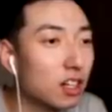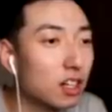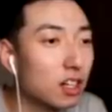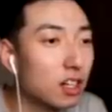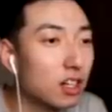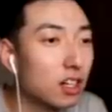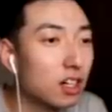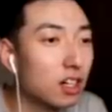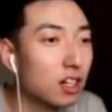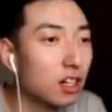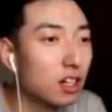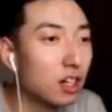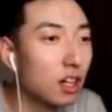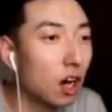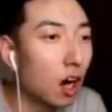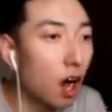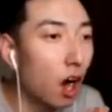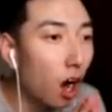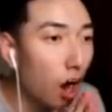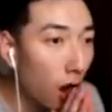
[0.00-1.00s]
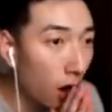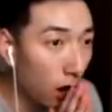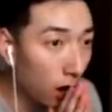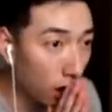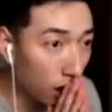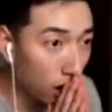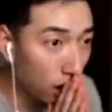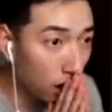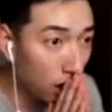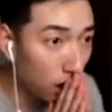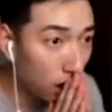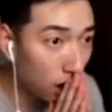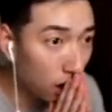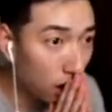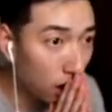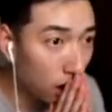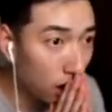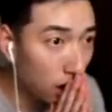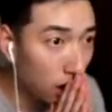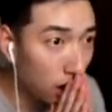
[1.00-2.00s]

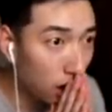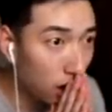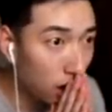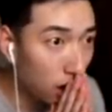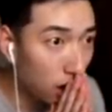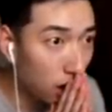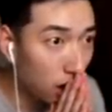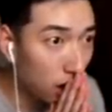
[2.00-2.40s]
(silence)